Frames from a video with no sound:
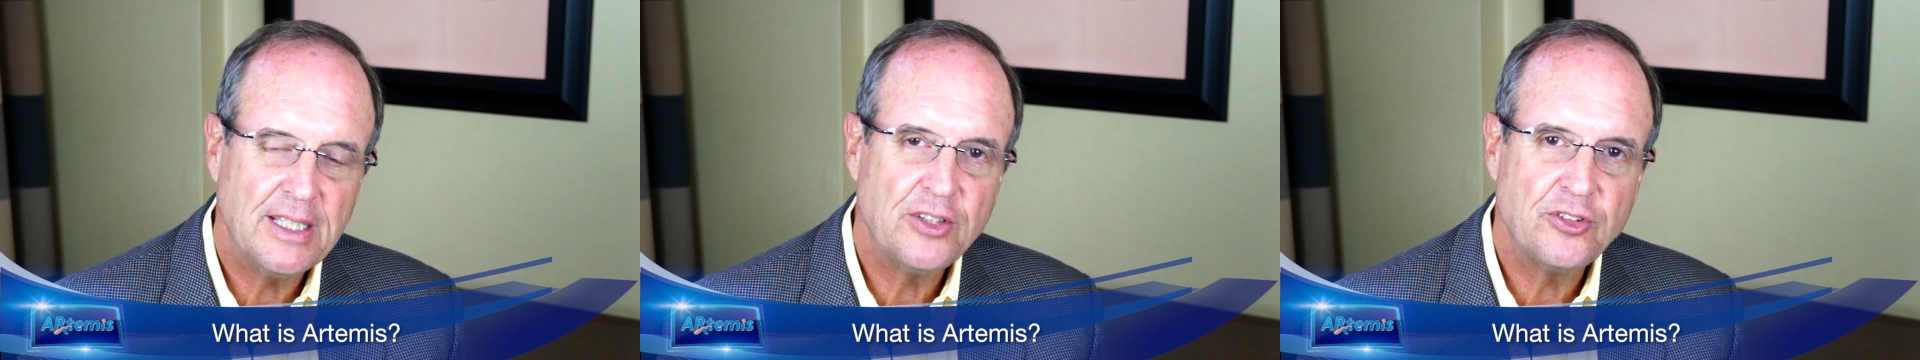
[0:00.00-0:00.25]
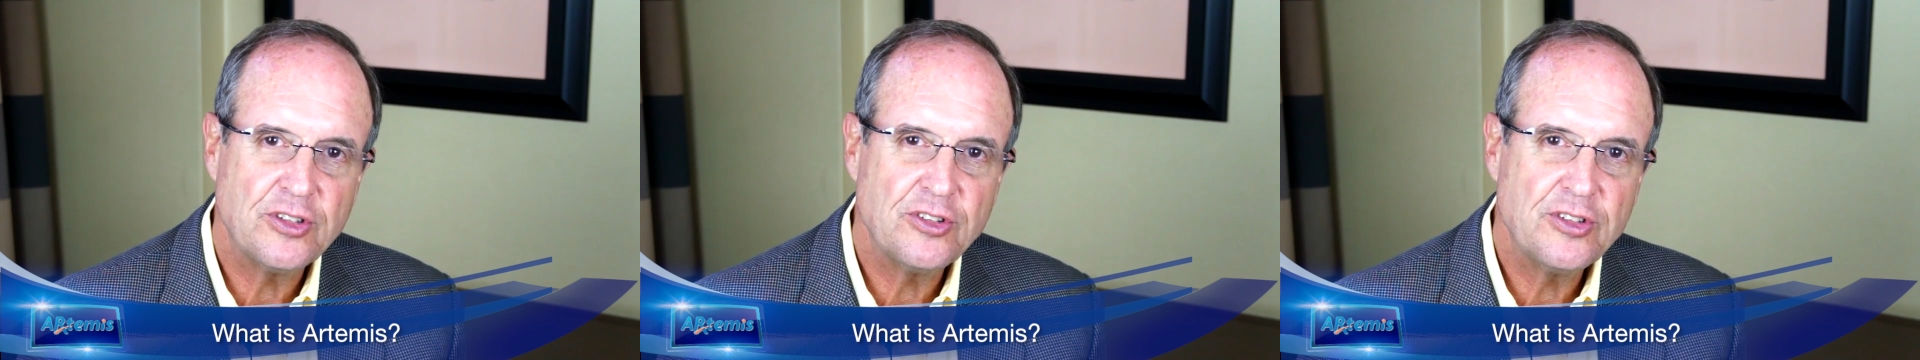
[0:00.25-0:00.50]

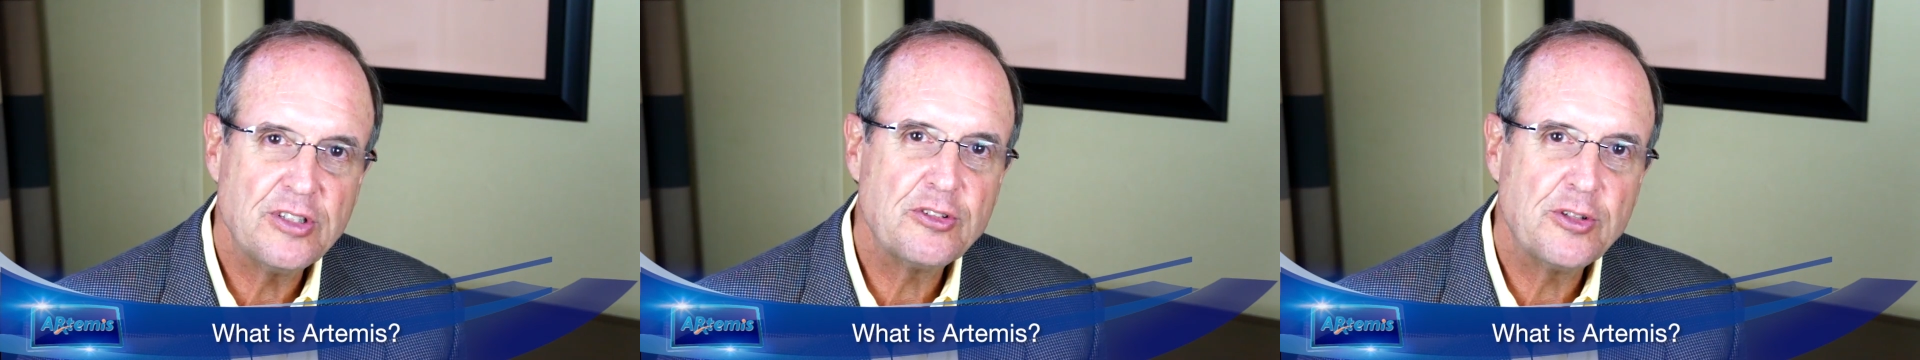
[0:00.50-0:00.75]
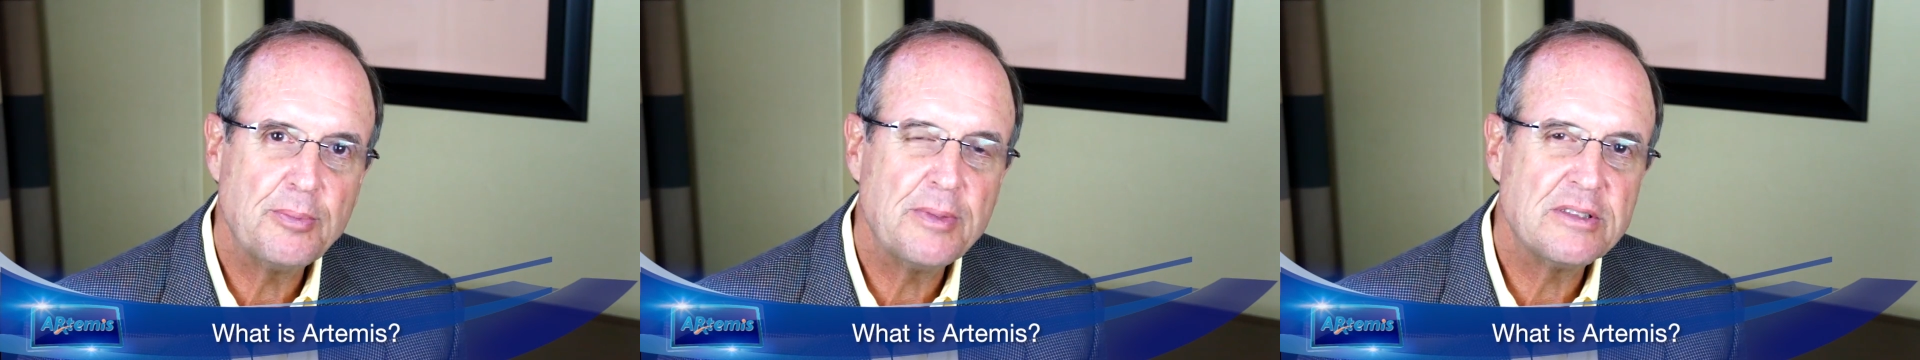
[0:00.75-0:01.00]
It's a
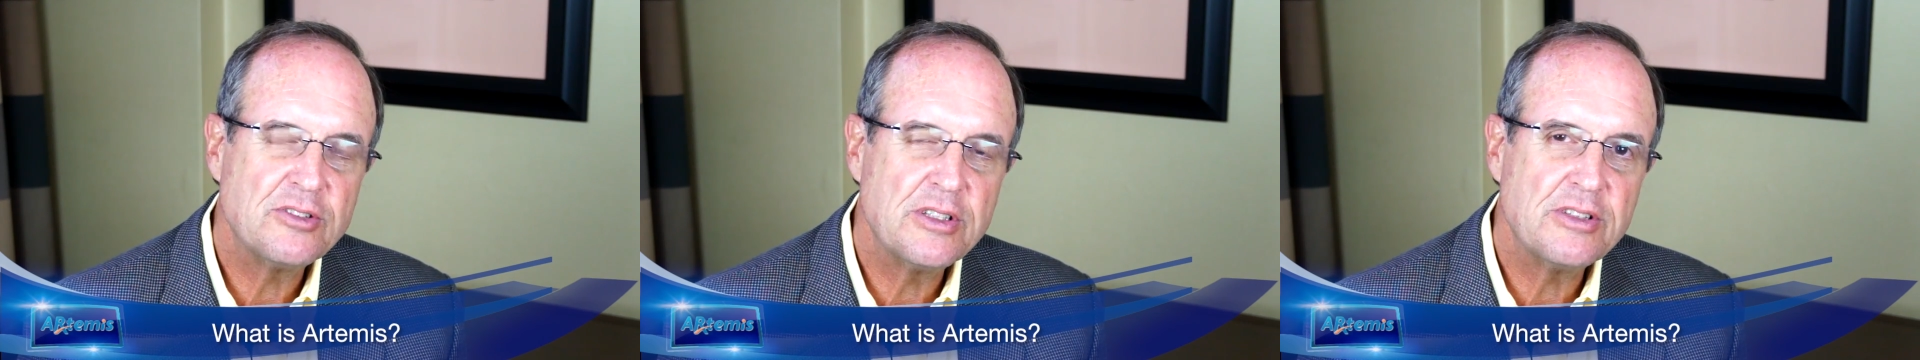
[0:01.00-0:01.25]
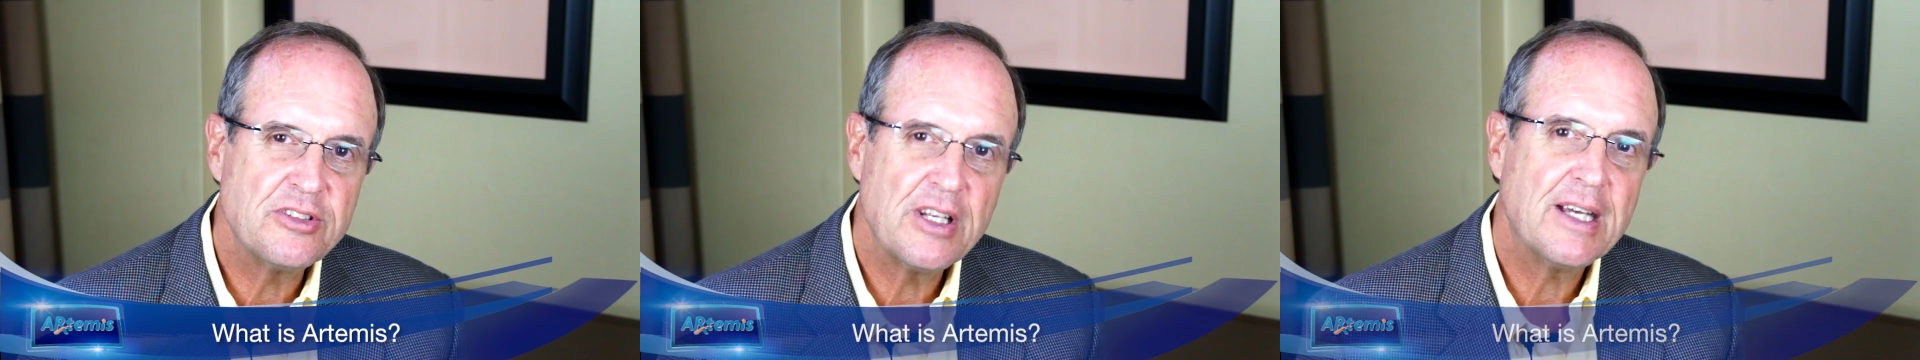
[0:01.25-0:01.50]
system that's
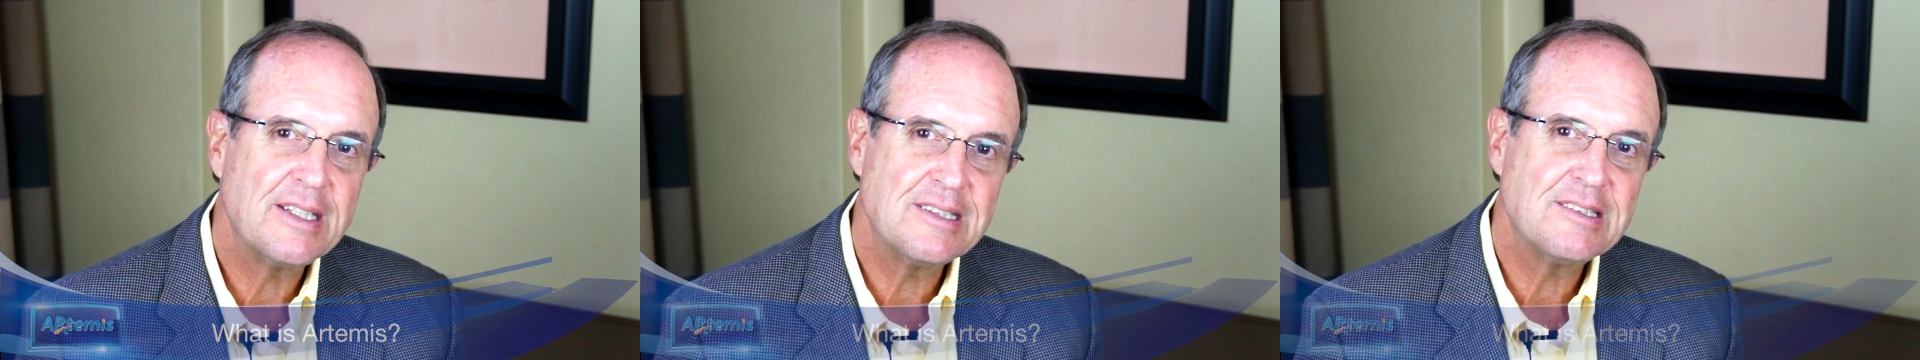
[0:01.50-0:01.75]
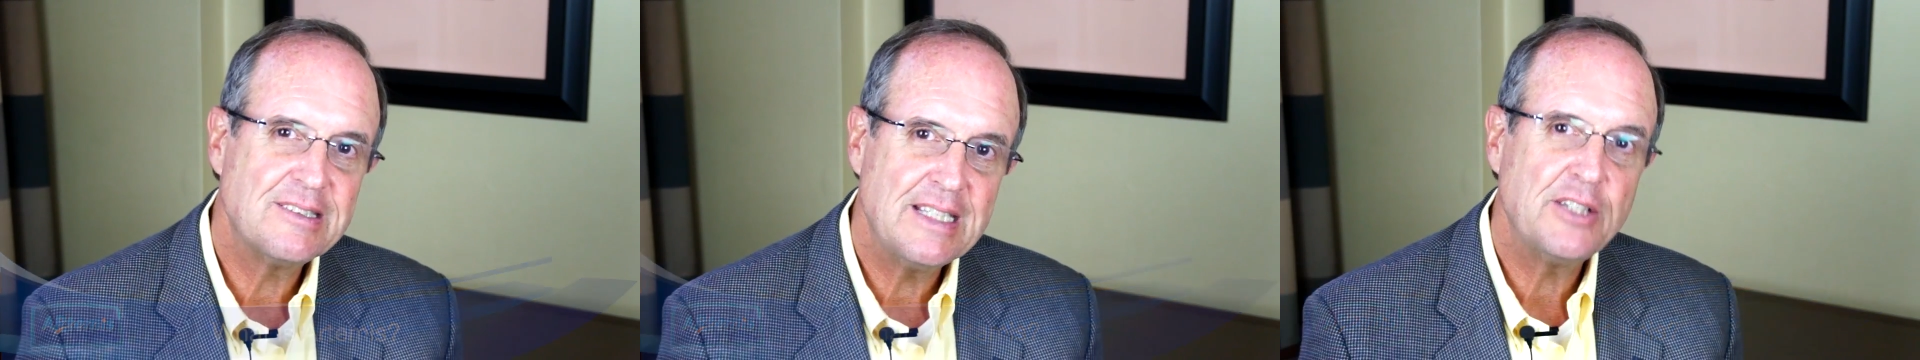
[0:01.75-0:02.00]
designed
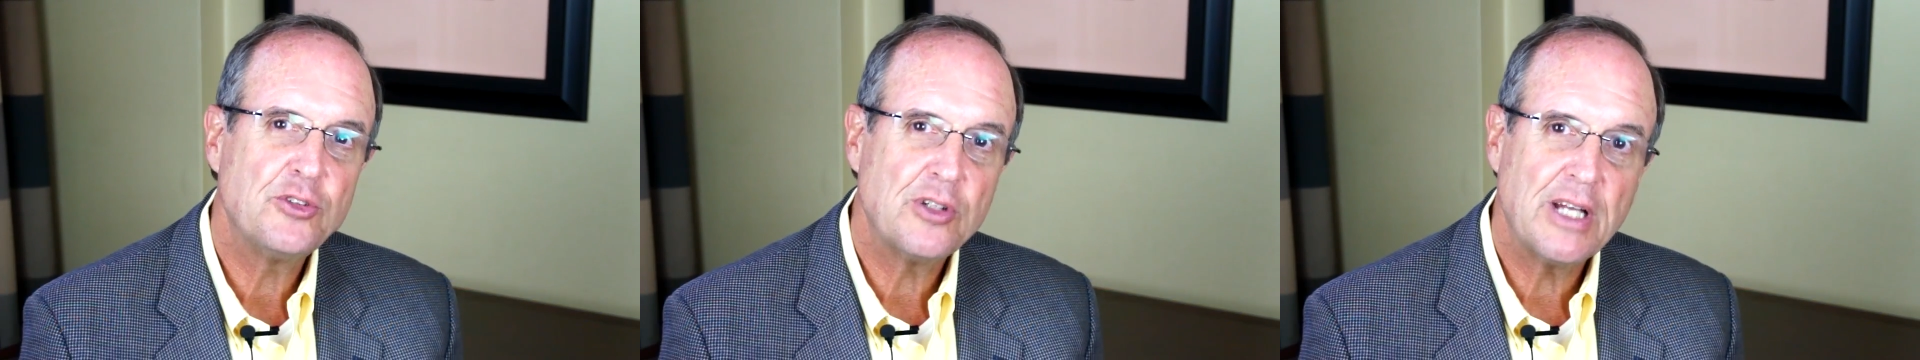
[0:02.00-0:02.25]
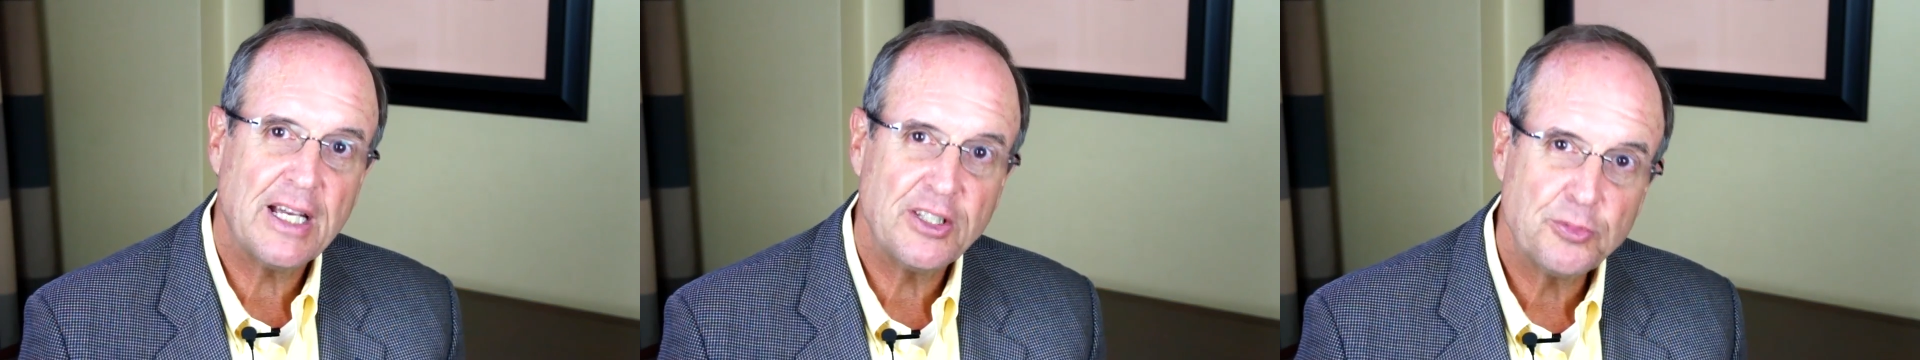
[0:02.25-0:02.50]
to
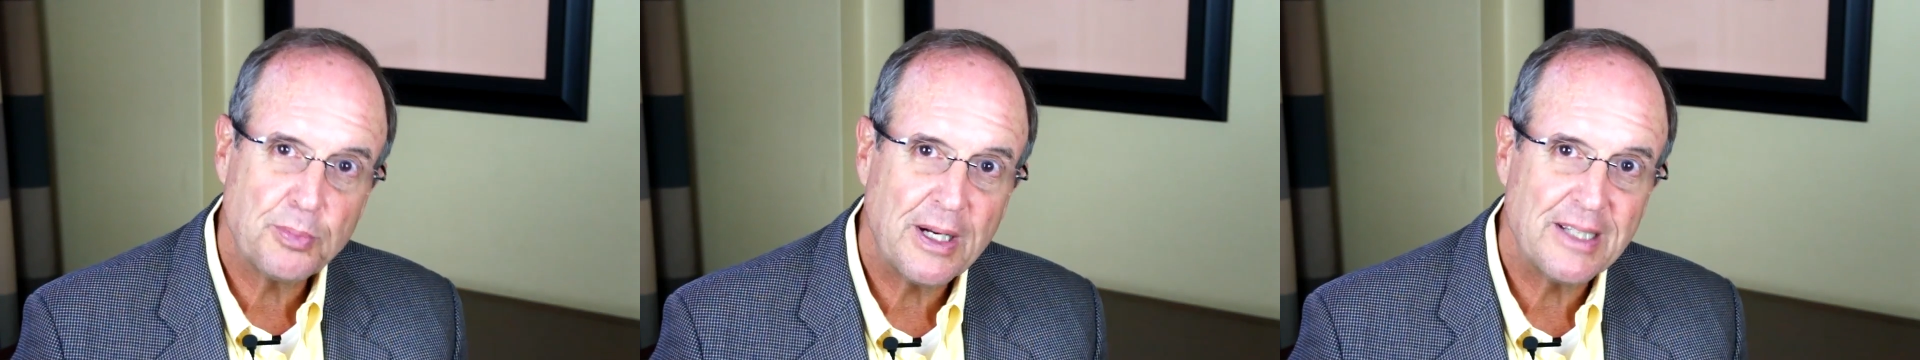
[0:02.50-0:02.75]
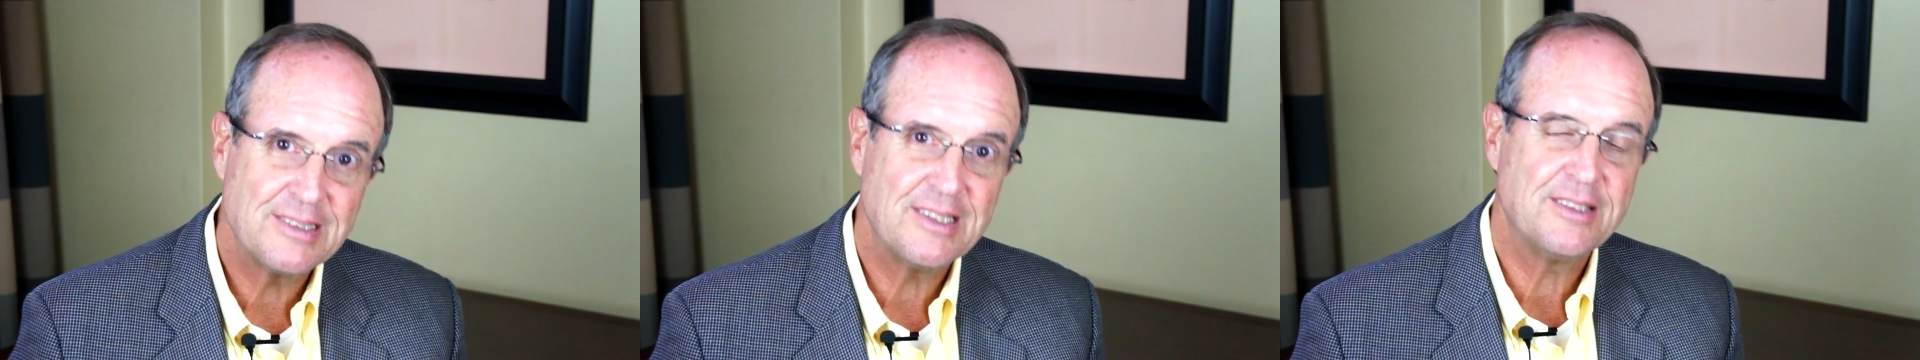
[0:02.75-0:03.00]
standardize
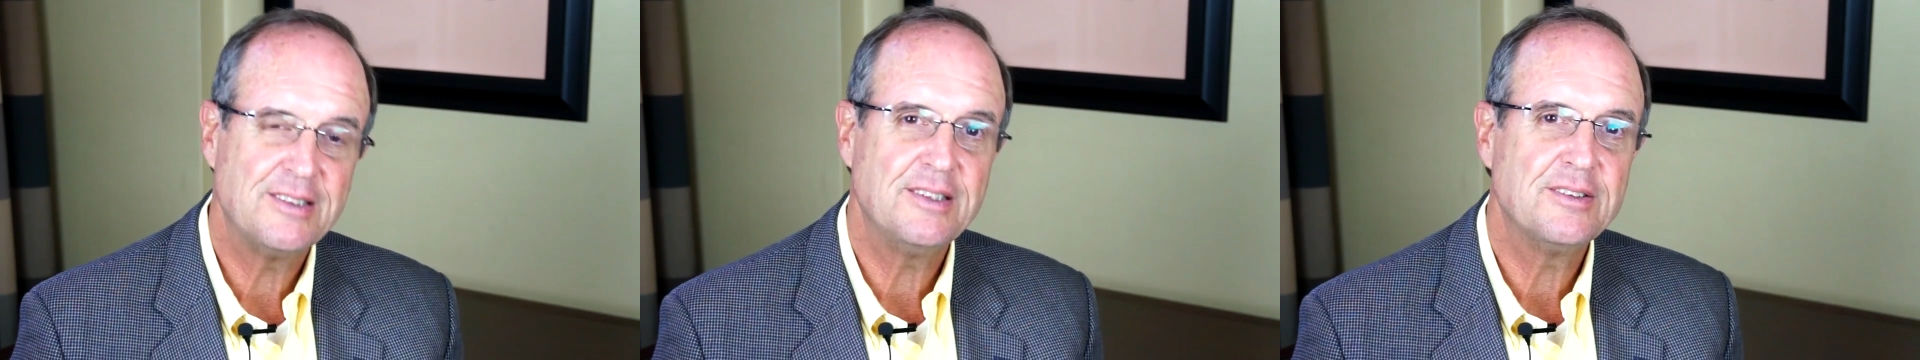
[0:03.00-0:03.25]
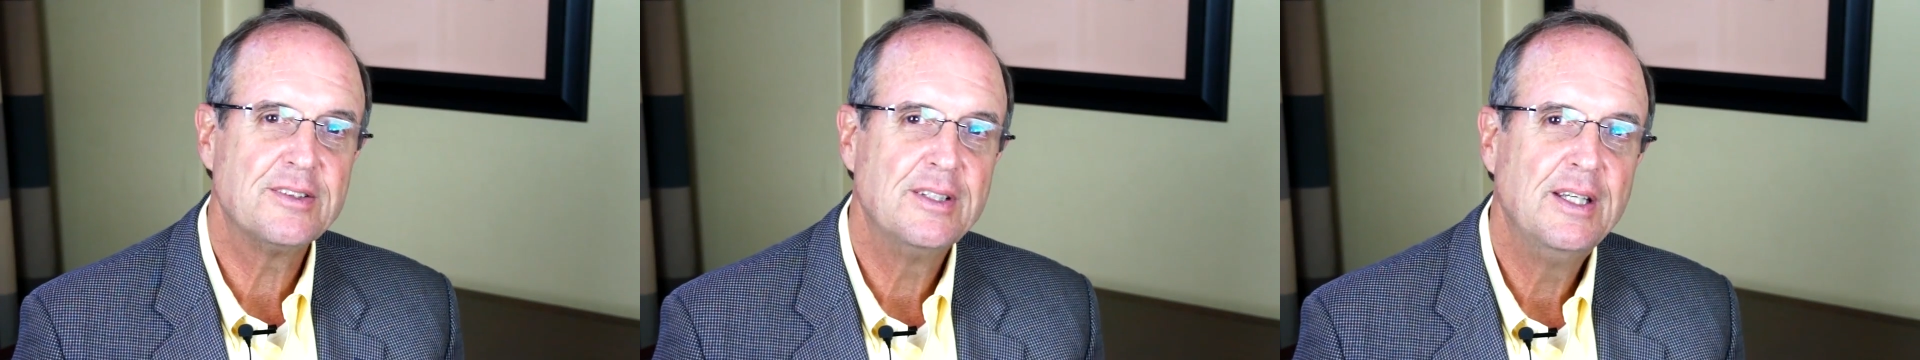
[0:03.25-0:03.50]

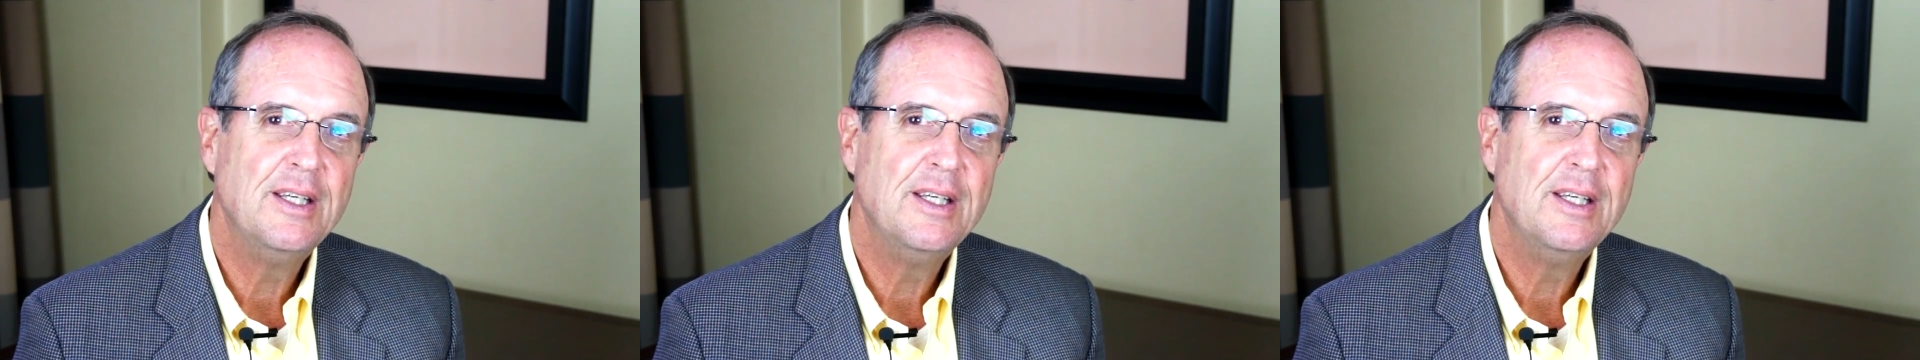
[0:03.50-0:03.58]
processes.